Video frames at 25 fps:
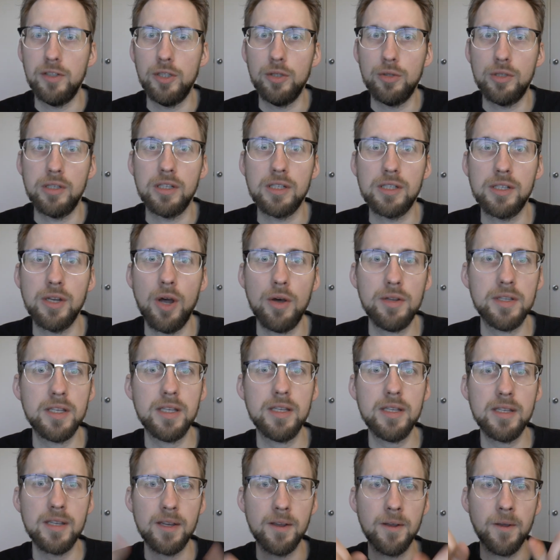useless
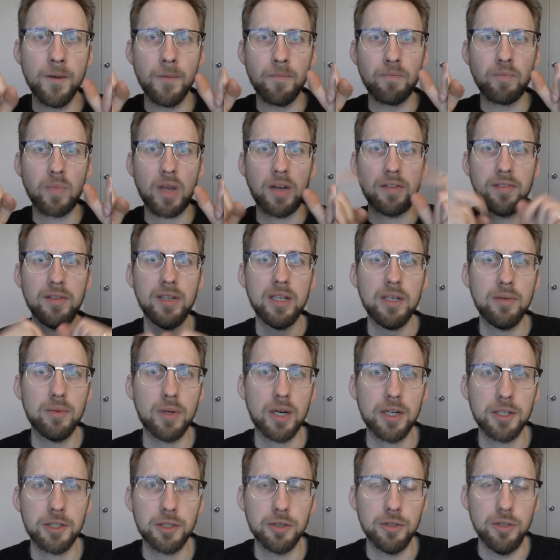nonsense. I think
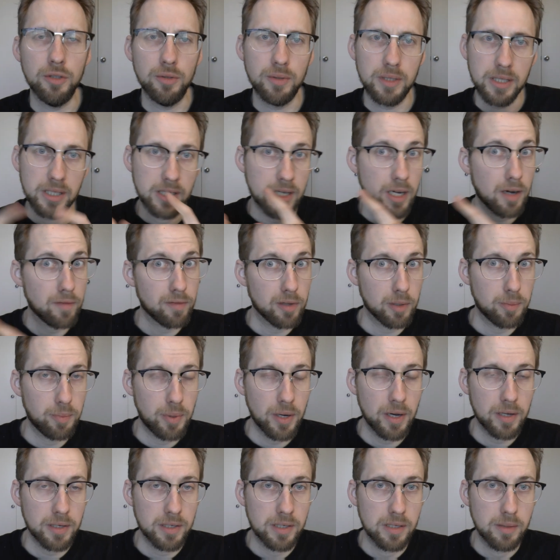what I should do is cover the
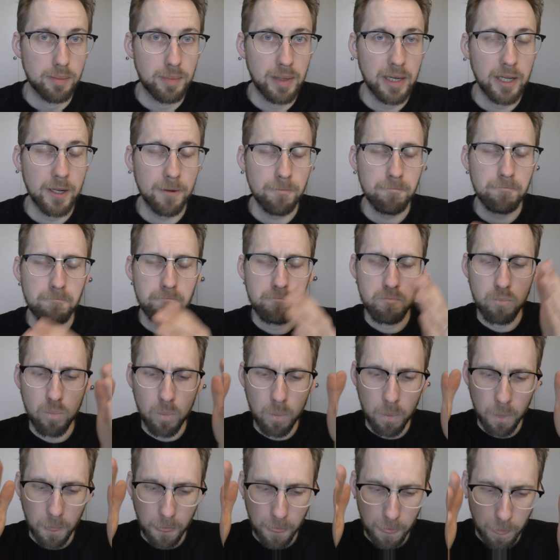parts of the pen,
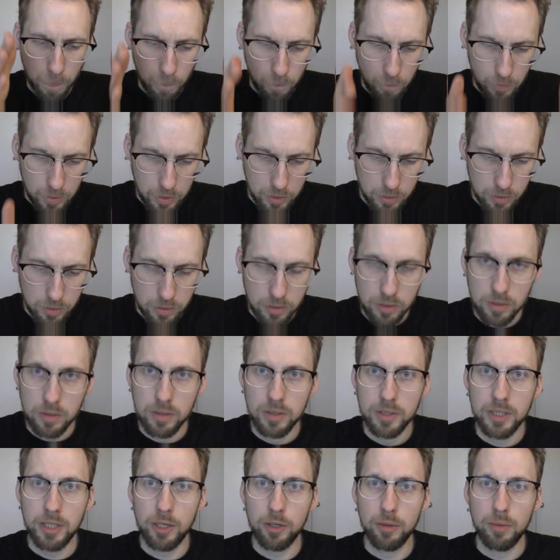
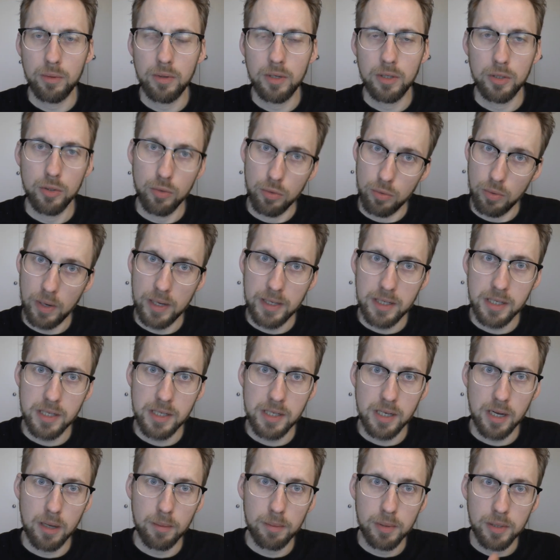do a writing
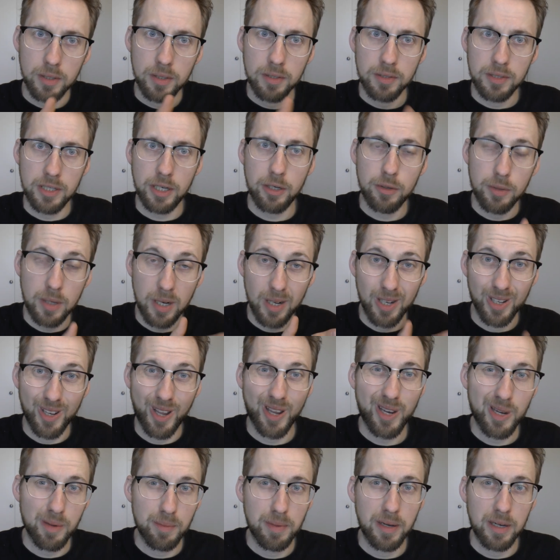sample, tell you what I
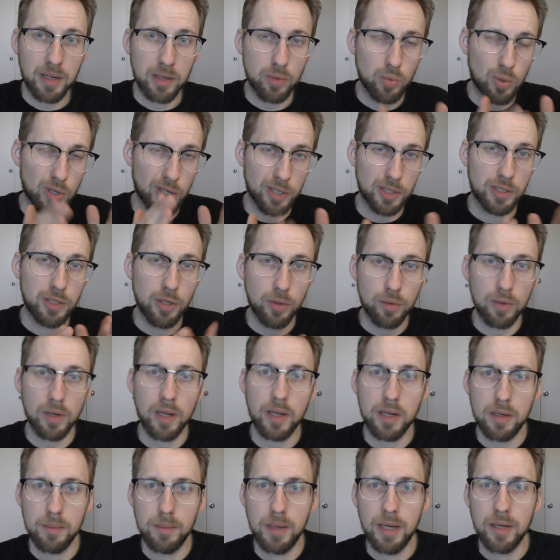like about it, what I don't
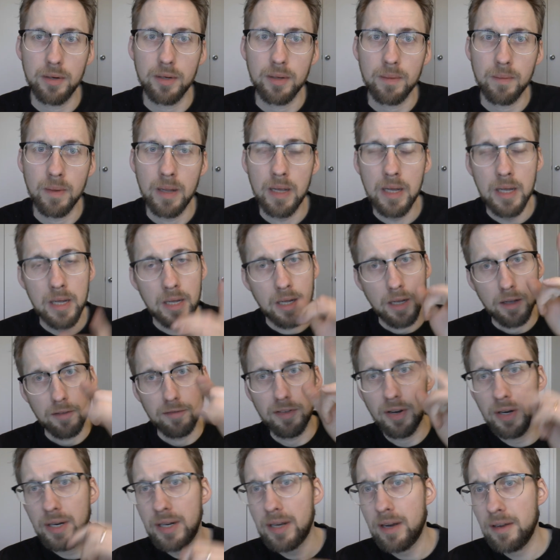like about it. A
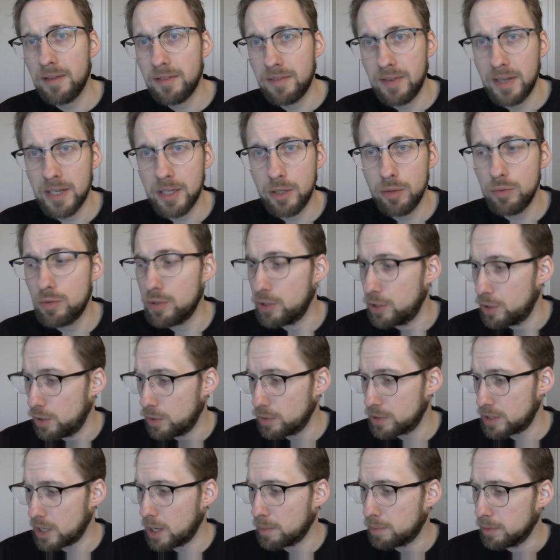very kind thank you to
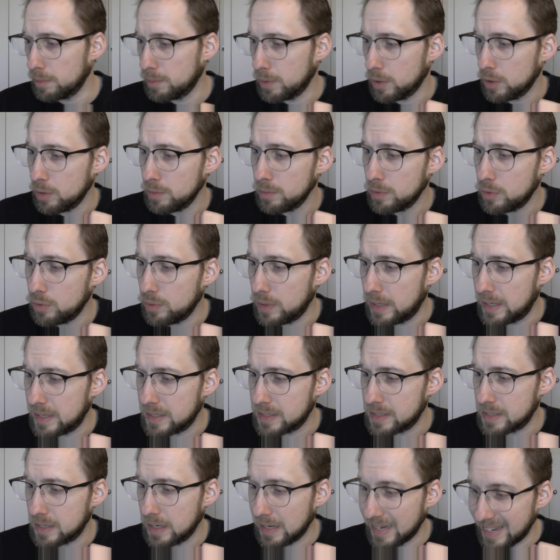Joost Appelbaum, who
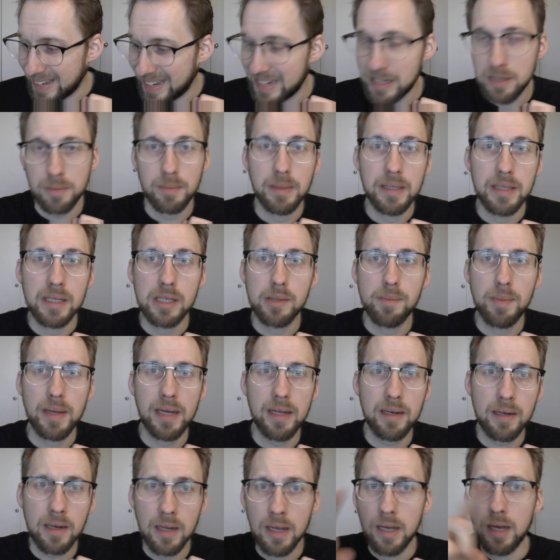has lent me this
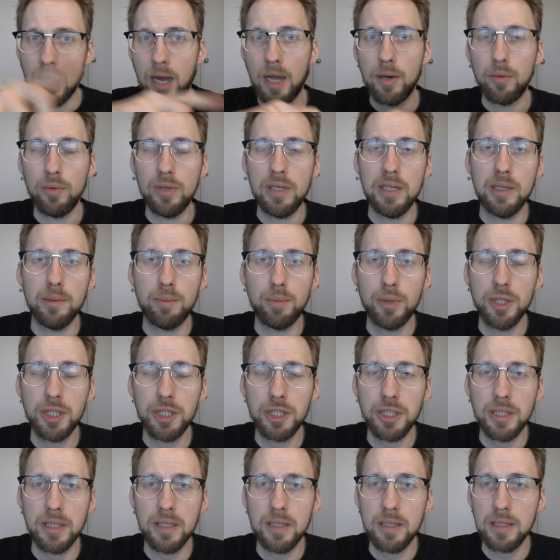pen. I really
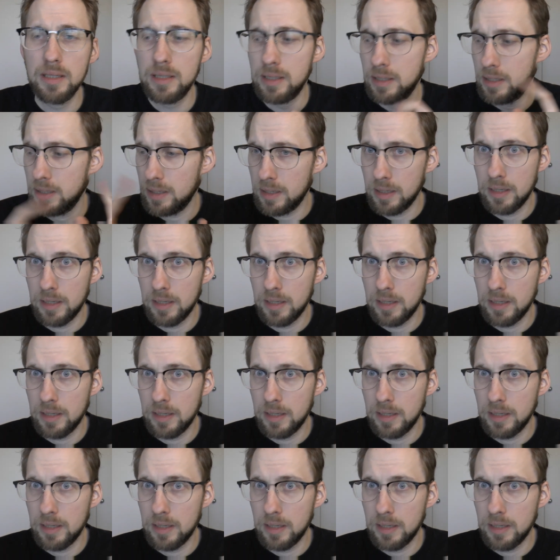appreciate it.